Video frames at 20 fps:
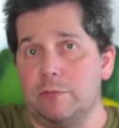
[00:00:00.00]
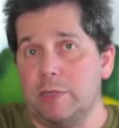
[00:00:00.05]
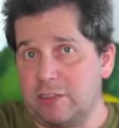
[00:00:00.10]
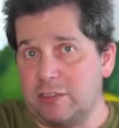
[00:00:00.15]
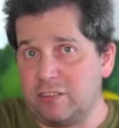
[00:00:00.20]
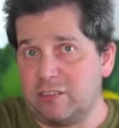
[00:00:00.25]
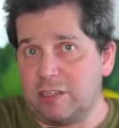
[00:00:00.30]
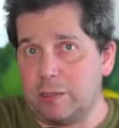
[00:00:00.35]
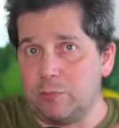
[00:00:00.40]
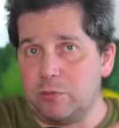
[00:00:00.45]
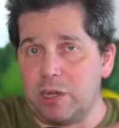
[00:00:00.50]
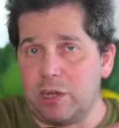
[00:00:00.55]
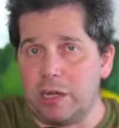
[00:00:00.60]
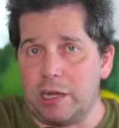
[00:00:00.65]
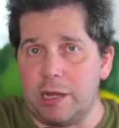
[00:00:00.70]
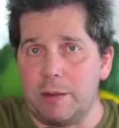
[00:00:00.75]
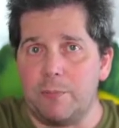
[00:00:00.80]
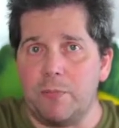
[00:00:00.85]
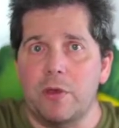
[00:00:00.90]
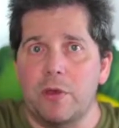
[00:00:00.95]
at the same
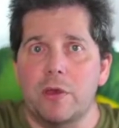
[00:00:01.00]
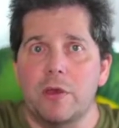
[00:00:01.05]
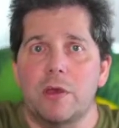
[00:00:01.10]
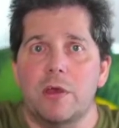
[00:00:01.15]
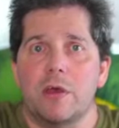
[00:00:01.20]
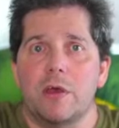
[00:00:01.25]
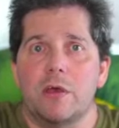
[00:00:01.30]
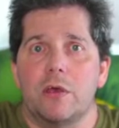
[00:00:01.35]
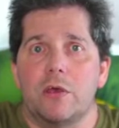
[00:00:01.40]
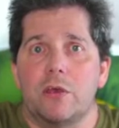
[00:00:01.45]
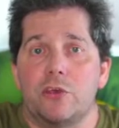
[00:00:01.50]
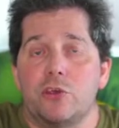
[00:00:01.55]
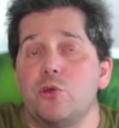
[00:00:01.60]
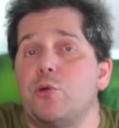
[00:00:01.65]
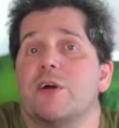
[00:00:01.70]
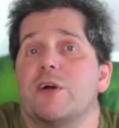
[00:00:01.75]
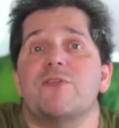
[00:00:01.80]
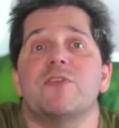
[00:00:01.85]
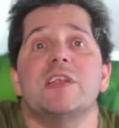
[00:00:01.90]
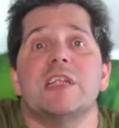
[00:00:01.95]
time, you
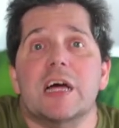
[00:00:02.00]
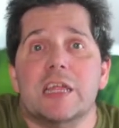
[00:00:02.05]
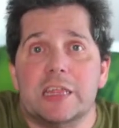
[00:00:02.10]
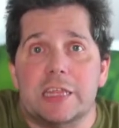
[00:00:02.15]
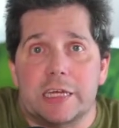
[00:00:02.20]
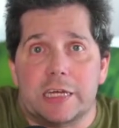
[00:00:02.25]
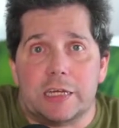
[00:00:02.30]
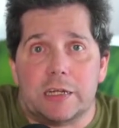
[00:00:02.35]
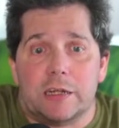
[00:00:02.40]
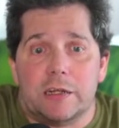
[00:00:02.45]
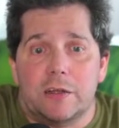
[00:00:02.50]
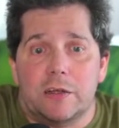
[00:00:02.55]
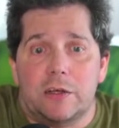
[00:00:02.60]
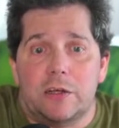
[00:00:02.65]
have nothing.